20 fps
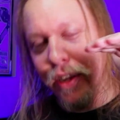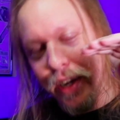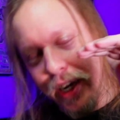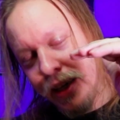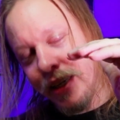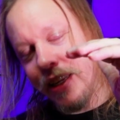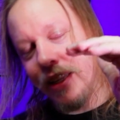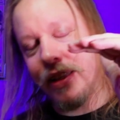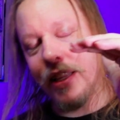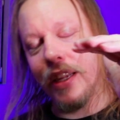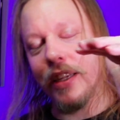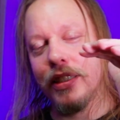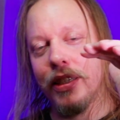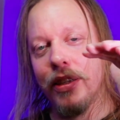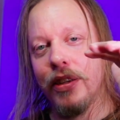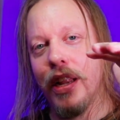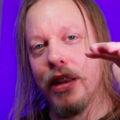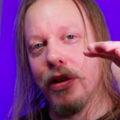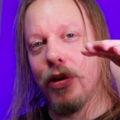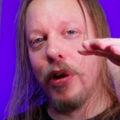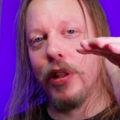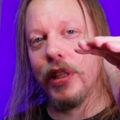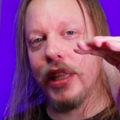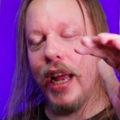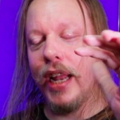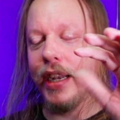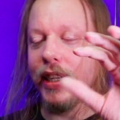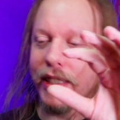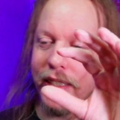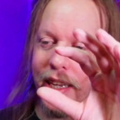hit detection and all
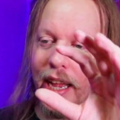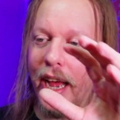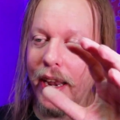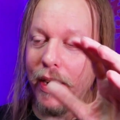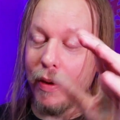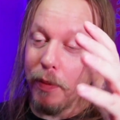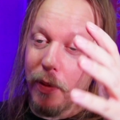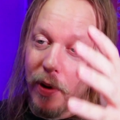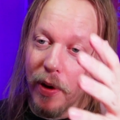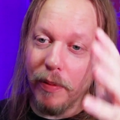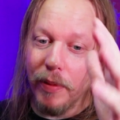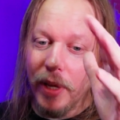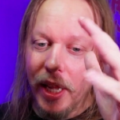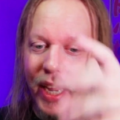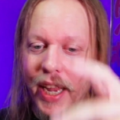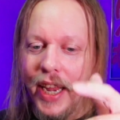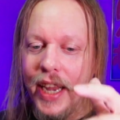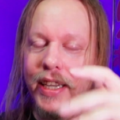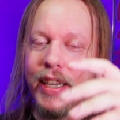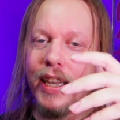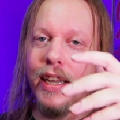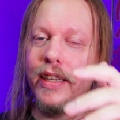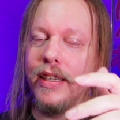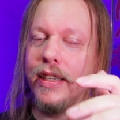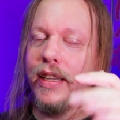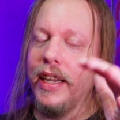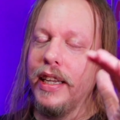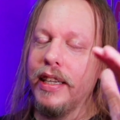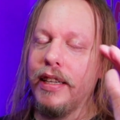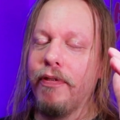that is kind of
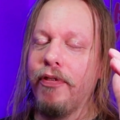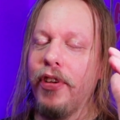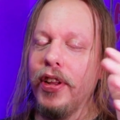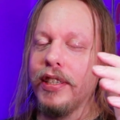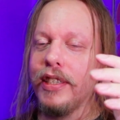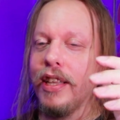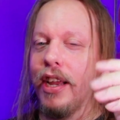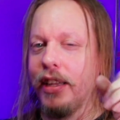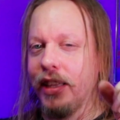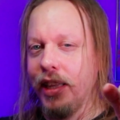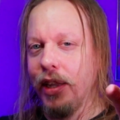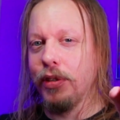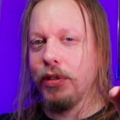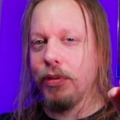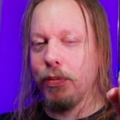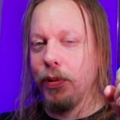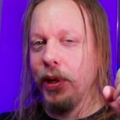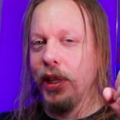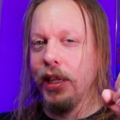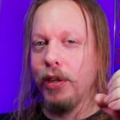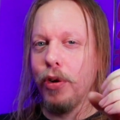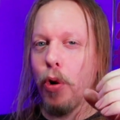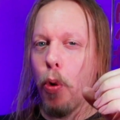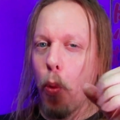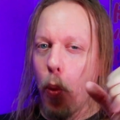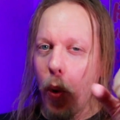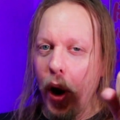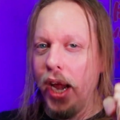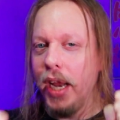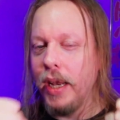it feels like there's really no
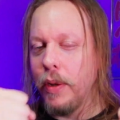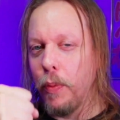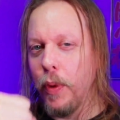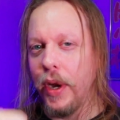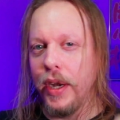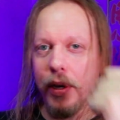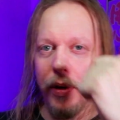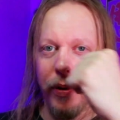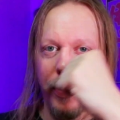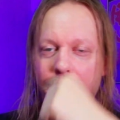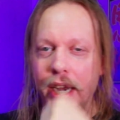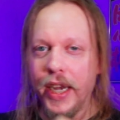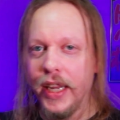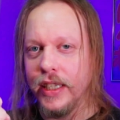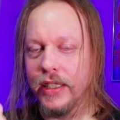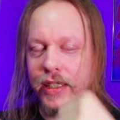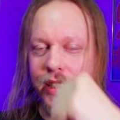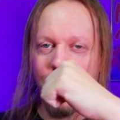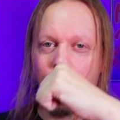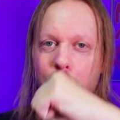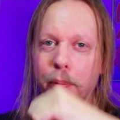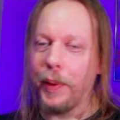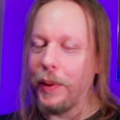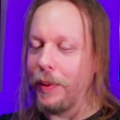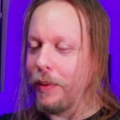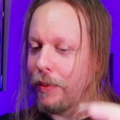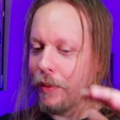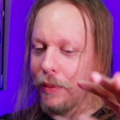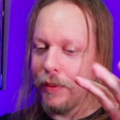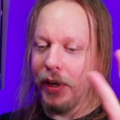weight when you're hitting
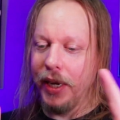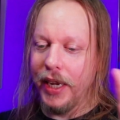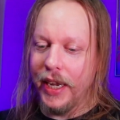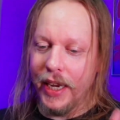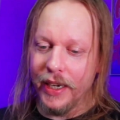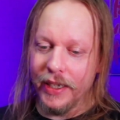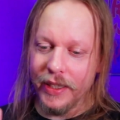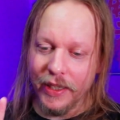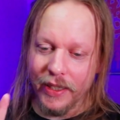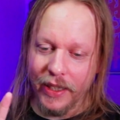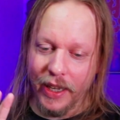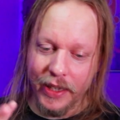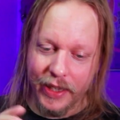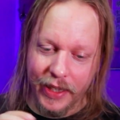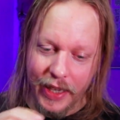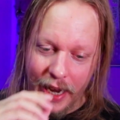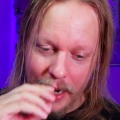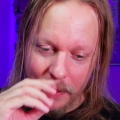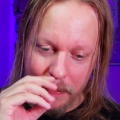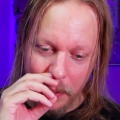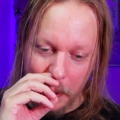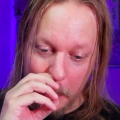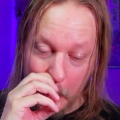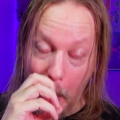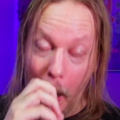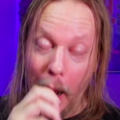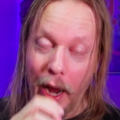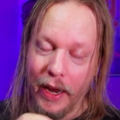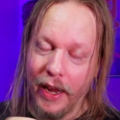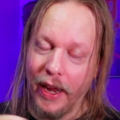someone or anything like that, but
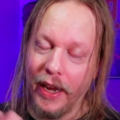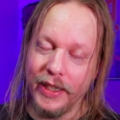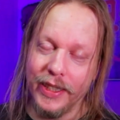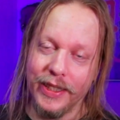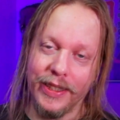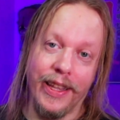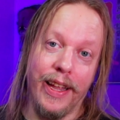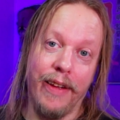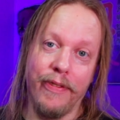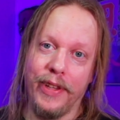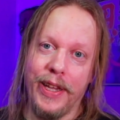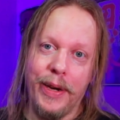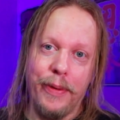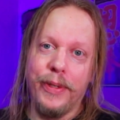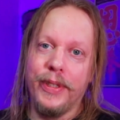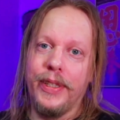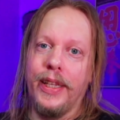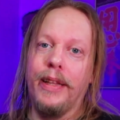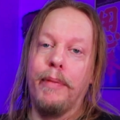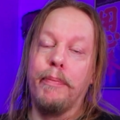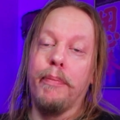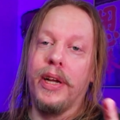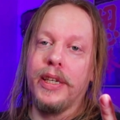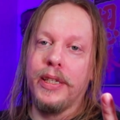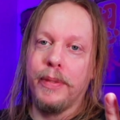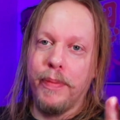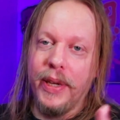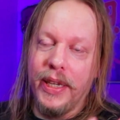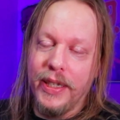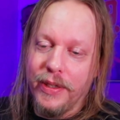I just love Terence Hill and
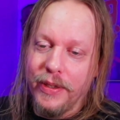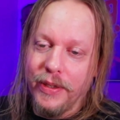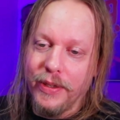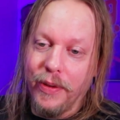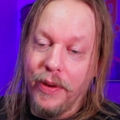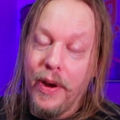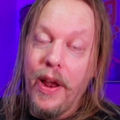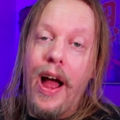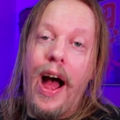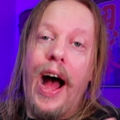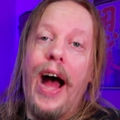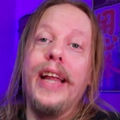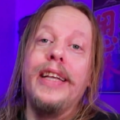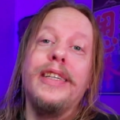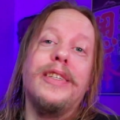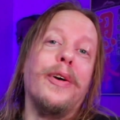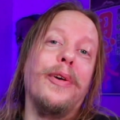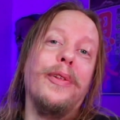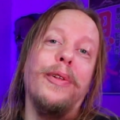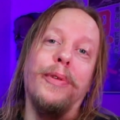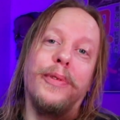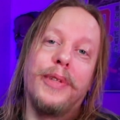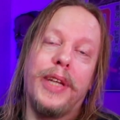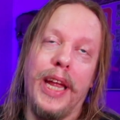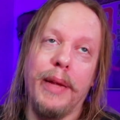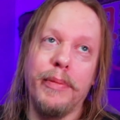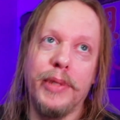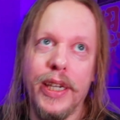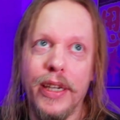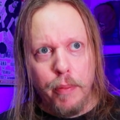Bud Spencer, so I enjoy those
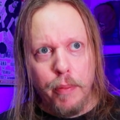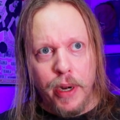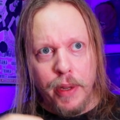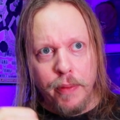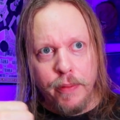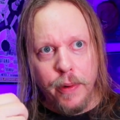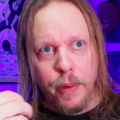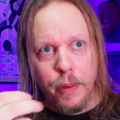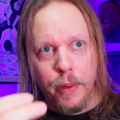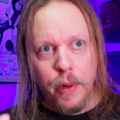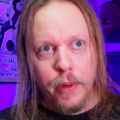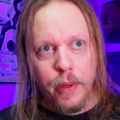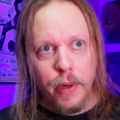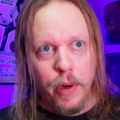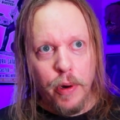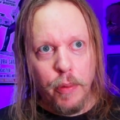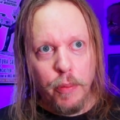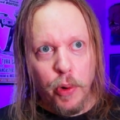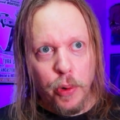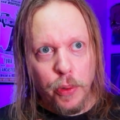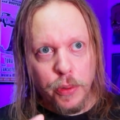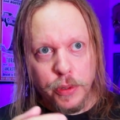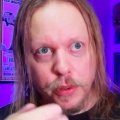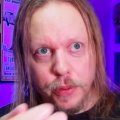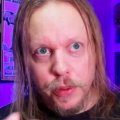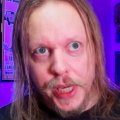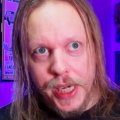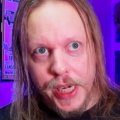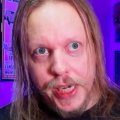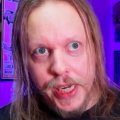games. But if you're gonna go more
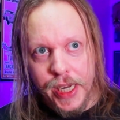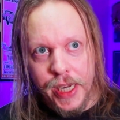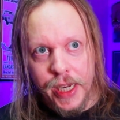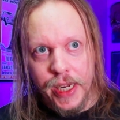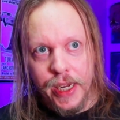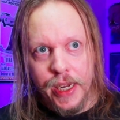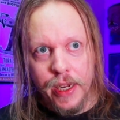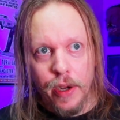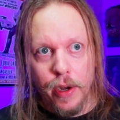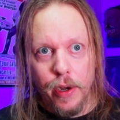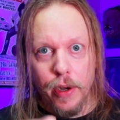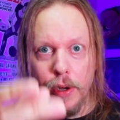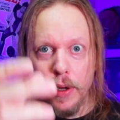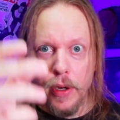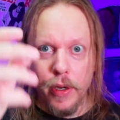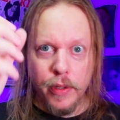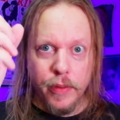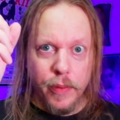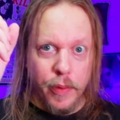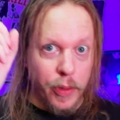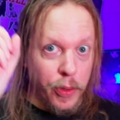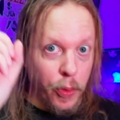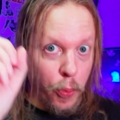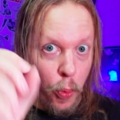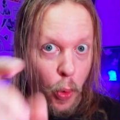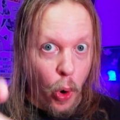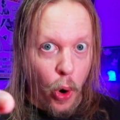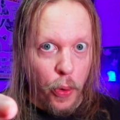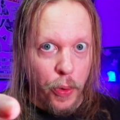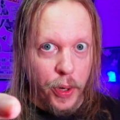3D, the
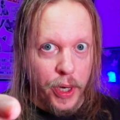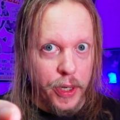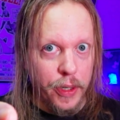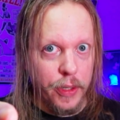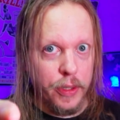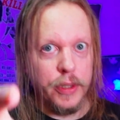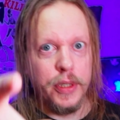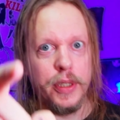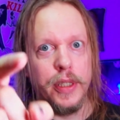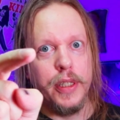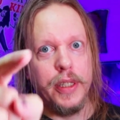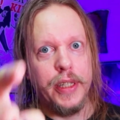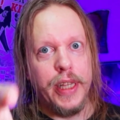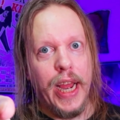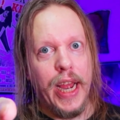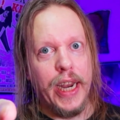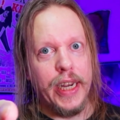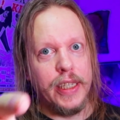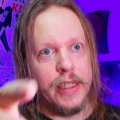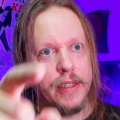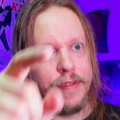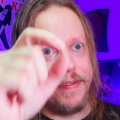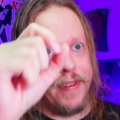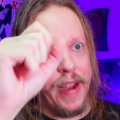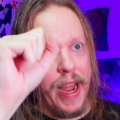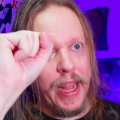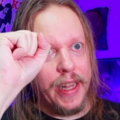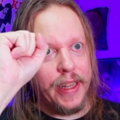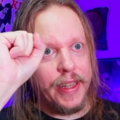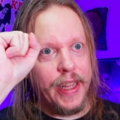Warriors, that is
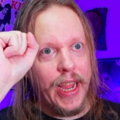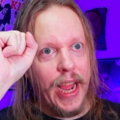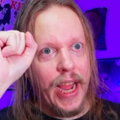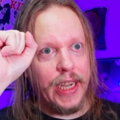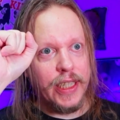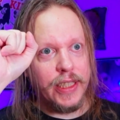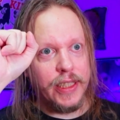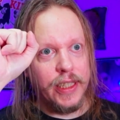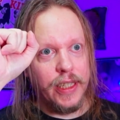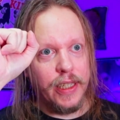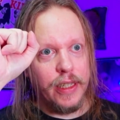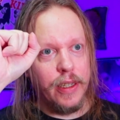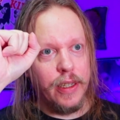fantastic.